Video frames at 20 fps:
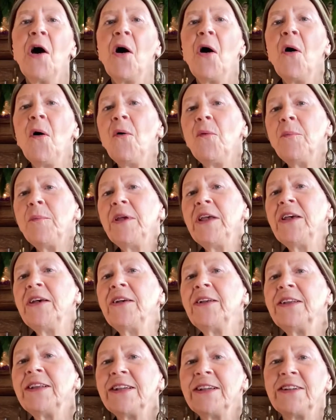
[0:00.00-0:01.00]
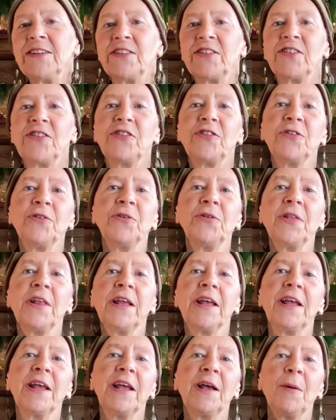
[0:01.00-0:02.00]
Oatmeal is
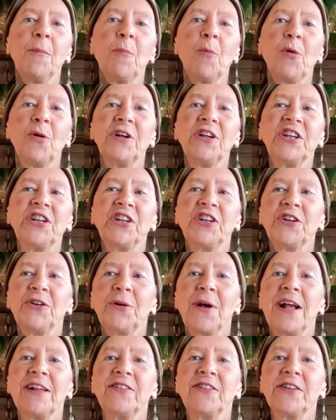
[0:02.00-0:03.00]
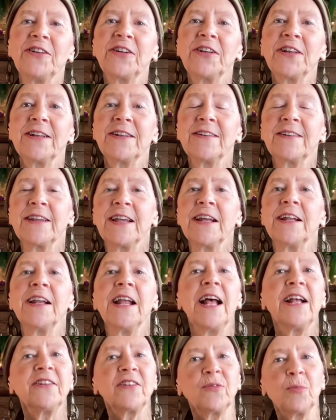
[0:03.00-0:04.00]
soothing, moisturizing to the skin,
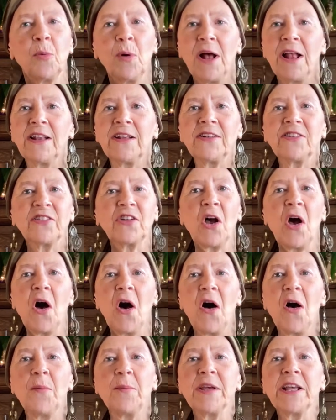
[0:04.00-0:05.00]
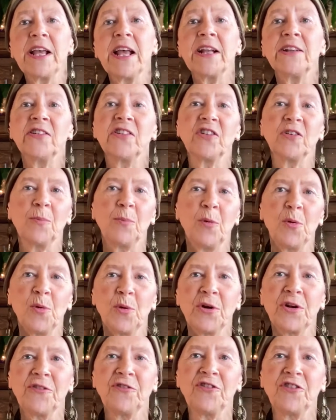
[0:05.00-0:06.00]
as well as calming and
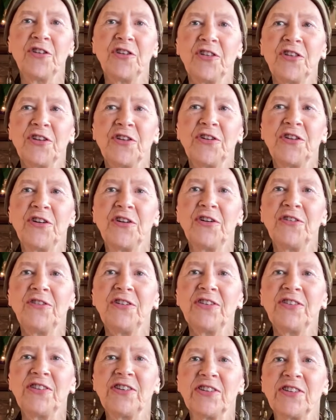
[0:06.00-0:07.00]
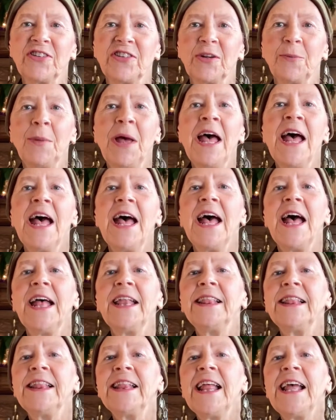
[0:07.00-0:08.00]
supportive to the nervous system.
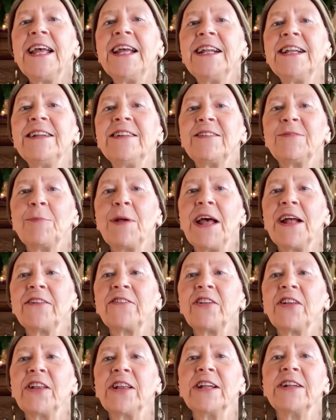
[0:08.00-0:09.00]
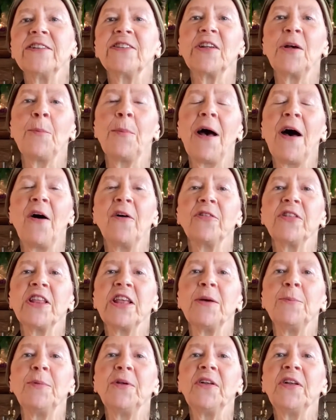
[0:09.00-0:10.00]
And Ladies Mantle is about the
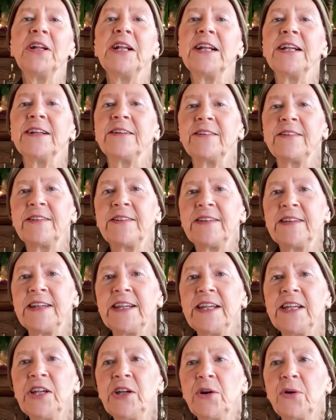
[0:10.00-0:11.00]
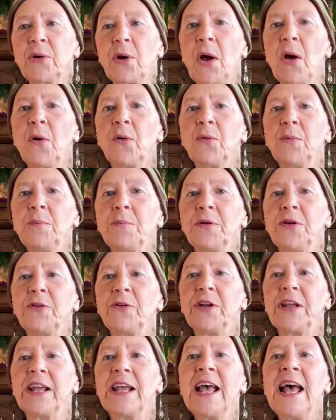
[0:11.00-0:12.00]
ability to see your own
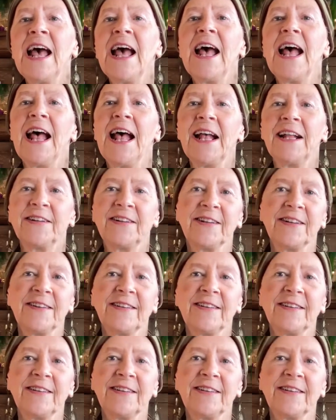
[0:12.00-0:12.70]
beauty and to